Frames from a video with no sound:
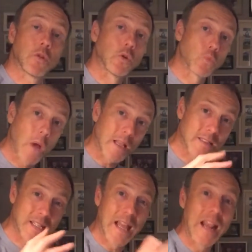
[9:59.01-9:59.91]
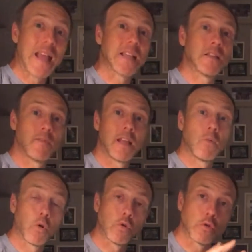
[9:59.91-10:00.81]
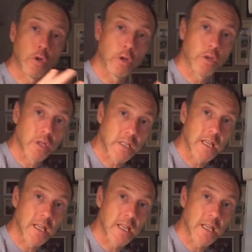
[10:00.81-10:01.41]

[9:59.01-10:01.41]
So as well as collectively what you're doing as a